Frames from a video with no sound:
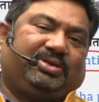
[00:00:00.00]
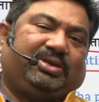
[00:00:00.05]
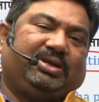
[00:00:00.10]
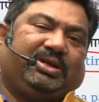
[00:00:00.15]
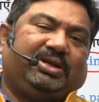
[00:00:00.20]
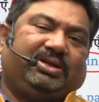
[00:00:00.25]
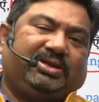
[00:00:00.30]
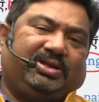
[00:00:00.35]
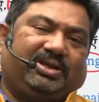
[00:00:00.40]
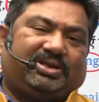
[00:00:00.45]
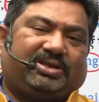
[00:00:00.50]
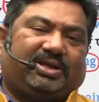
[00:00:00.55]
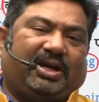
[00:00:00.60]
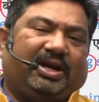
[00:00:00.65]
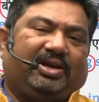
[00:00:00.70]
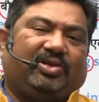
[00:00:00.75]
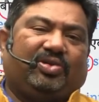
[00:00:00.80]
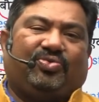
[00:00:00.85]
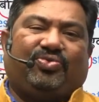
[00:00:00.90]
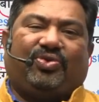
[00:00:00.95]
this
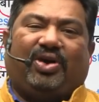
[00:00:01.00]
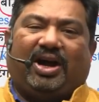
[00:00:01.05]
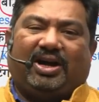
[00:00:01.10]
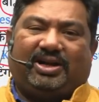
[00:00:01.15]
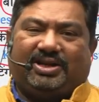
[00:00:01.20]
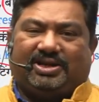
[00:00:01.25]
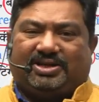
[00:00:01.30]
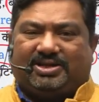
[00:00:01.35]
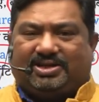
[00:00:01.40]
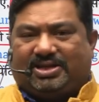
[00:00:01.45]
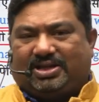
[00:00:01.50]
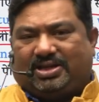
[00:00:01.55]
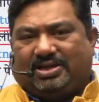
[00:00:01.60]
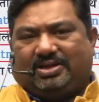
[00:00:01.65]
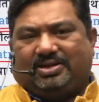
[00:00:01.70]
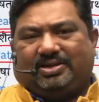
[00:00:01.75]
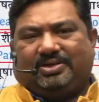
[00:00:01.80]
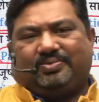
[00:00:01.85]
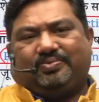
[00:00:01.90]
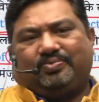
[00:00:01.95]
kind of artistic
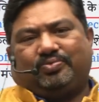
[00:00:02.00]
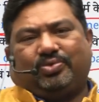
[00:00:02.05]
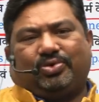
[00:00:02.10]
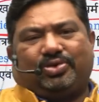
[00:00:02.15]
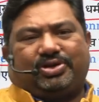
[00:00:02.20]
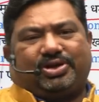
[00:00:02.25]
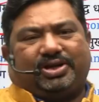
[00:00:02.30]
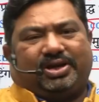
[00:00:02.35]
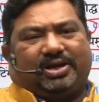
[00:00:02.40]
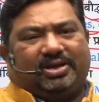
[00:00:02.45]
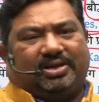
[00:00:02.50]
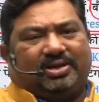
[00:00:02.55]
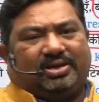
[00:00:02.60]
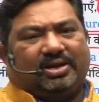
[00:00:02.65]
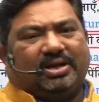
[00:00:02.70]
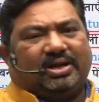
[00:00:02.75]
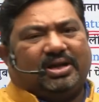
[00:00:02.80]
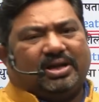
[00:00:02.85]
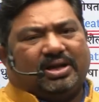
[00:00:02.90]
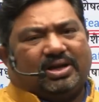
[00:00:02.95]
portrayal.
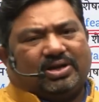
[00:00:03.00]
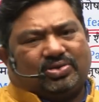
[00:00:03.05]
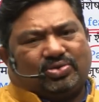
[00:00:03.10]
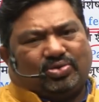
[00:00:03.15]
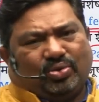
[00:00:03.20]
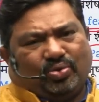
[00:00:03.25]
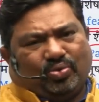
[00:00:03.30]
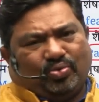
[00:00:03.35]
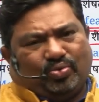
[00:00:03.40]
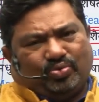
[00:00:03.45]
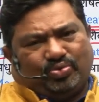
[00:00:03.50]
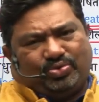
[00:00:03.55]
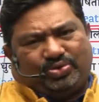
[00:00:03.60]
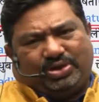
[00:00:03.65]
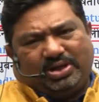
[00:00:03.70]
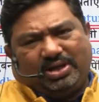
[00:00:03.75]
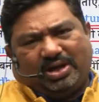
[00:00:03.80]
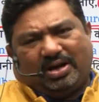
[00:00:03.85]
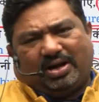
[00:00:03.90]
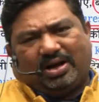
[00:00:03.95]
So
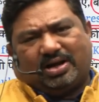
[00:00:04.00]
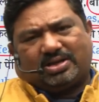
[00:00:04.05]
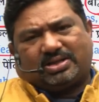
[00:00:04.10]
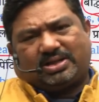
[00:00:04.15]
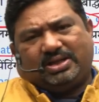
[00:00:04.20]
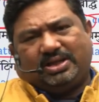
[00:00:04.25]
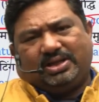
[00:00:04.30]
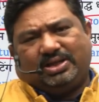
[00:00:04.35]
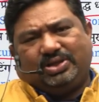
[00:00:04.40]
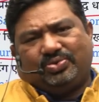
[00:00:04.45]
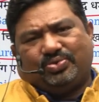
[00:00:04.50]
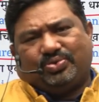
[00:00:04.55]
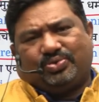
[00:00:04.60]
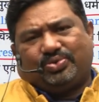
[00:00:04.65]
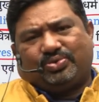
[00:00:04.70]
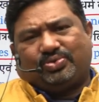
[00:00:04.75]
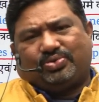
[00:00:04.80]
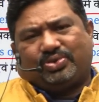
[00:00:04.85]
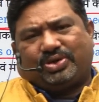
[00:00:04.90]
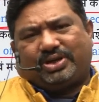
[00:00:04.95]
they are asking you
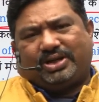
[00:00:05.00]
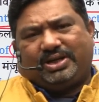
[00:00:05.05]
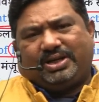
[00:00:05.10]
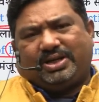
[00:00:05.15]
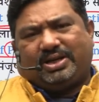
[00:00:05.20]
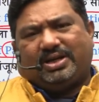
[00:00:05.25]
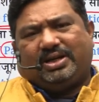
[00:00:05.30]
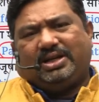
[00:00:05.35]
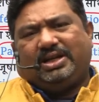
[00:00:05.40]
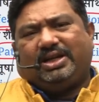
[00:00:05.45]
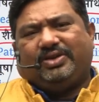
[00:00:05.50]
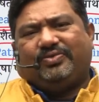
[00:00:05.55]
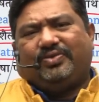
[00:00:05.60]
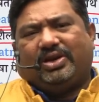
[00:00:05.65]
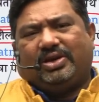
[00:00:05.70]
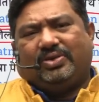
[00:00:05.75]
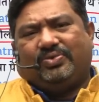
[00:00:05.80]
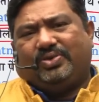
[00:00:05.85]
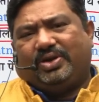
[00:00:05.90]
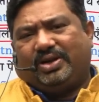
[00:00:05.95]
to critically
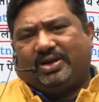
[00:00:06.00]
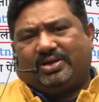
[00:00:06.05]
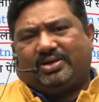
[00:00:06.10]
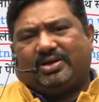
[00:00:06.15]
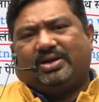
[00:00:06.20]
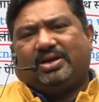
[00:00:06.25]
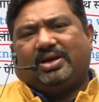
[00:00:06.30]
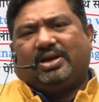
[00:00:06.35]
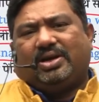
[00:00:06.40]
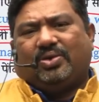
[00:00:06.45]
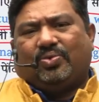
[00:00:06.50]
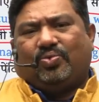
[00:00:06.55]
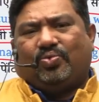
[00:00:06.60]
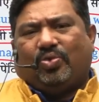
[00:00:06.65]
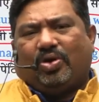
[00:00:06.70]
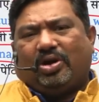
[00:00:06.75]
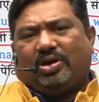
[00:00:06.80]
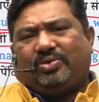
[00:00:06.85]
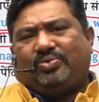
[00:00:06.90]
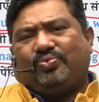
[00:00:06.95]
evaluate
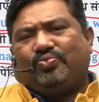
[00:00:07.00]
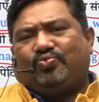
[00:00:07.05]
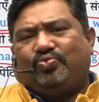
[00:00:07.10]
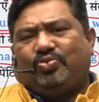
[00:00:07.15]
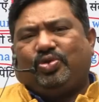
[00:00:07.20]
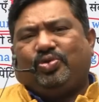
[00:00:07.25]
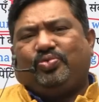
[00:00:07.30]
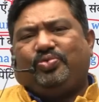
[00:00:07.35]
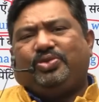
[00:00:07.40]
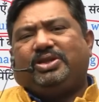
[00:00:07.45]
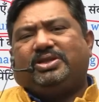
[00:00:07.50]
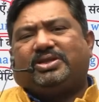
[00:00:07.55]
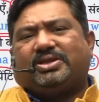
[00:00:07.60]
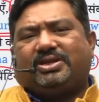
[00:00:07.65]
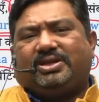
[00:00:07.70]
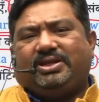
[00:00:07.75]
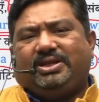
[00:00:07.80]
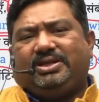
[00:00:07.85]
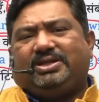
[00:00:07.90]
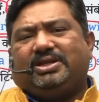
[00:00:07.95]
what would be the
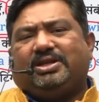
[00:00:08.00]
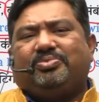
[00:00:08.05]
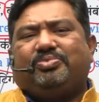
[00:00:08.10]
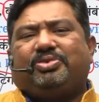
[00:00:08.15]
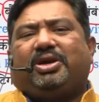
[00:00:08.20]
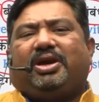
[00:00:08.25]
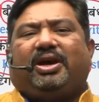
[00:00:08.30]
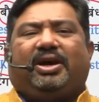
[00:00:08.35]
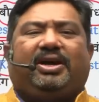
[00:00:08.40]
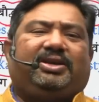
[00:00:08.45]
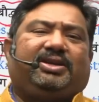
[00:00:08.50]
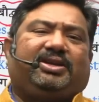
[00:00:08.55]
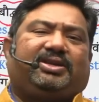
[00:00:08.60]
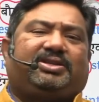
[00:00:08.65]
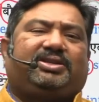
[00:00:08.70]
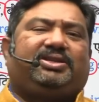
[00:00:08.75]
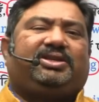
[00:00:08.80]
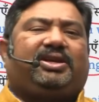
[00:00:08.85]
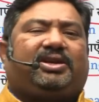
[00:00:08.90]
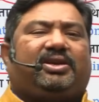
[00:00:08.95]
reason behind its
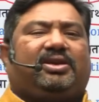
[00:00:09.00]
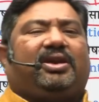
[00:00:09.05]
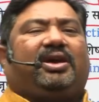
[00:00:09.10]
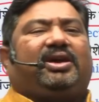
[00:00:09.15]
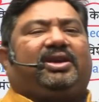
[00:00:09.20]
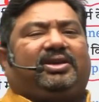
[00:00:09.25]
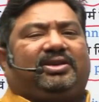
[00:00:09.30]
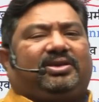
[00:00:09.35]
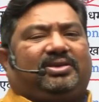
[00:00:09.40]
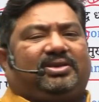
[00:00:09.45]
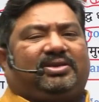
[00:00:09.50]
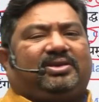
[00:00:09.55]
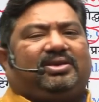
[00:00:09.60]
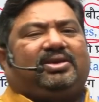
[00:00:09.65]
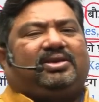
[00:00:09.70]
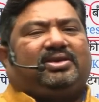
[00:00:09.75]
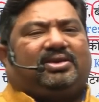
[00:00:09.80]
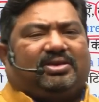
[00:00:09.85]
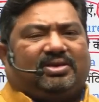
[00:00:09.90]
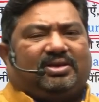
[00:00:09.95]
decline.
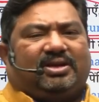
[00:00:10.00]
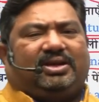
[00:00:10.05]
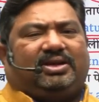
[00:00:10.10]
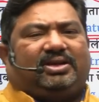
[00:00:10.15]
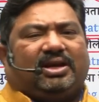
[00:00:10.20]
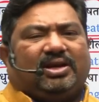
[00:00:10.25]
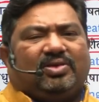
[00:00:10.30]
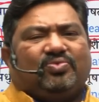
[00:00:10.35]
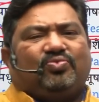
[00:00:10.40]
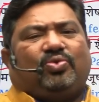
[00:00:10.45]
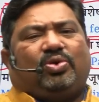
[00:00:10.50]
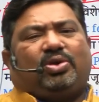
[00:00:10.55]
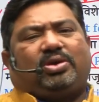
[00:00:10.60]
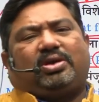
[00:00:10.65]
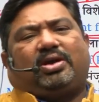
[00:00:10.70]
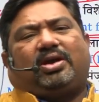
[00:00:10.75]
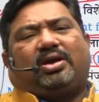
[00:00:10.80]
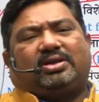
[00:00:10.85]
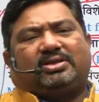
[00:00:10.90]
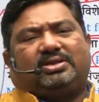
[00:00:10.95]
Right, and what
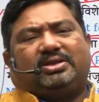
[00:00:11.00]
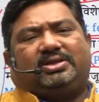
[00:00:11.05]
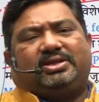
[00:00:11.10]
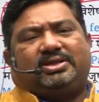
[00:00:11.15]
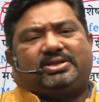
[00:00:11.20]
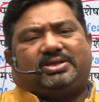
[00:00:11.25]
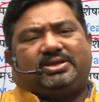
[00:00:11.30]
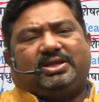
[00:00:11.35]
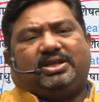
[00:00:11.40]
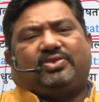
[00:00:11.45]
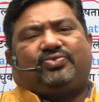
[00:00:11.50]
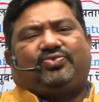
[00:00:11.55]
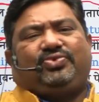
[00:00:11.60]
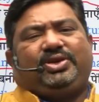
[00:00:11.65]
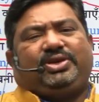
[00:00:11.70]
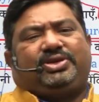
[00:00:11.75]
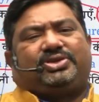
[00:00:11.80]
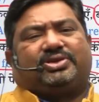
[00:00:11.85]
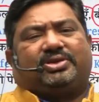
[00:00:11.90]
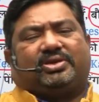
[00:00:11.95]
are the distinct
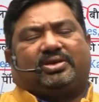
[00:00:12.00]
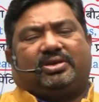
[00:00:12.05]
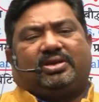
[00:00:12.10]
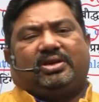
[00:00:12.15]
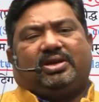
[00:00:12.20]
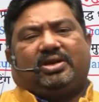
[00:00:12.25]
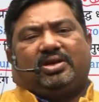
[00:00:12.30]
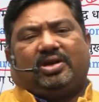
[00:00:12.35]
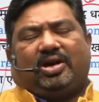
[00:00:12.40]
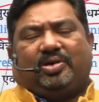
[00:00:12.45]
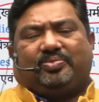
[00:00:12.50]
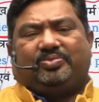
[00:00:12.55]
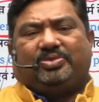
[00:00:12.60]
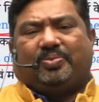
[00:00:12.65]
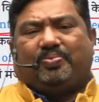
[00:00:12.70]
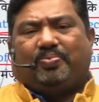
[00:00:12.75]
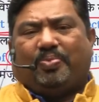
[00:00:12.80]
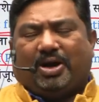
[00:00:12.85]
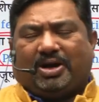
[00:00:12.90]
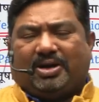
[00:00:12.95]
feature of the
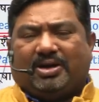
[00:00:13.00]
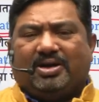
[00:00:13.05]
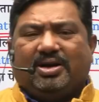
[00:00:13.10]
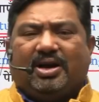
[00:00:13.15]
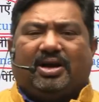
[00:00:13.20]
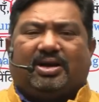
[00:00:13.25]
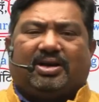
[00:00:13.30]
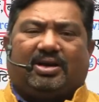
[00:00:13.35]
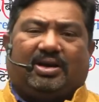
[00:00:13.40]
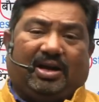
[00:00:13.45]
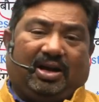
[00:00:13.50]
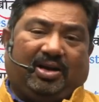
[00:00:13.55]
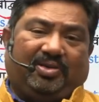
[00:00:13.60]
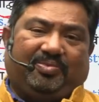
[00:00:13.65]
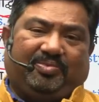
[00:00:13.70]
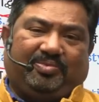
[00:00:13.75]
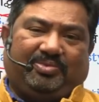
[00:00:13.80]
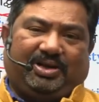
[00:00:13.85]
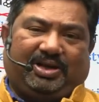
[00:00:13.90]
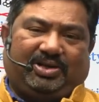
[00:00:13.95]
Patna
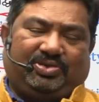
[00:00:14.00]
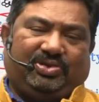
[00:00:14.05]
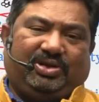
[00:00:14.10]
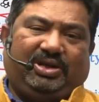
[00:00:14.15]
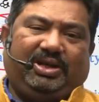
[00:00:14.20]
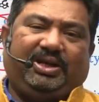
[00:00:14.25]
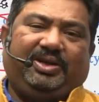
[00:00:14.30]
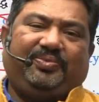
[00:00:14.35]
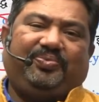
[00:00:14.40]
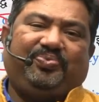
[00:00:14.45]
Kalam? Actually,